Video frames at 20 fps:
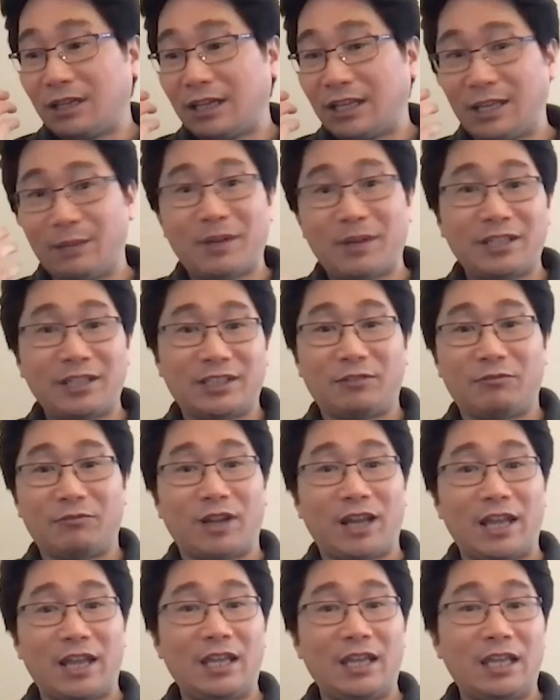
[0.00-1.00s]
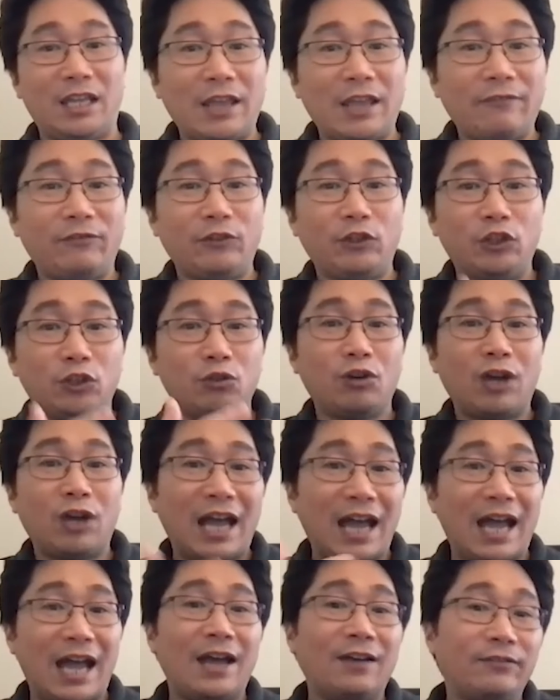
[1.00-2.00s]
imagine, right? If you
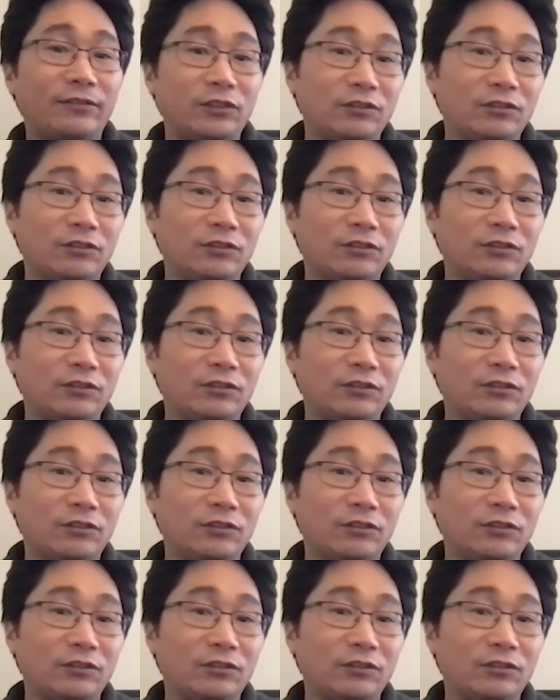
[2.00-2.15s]
have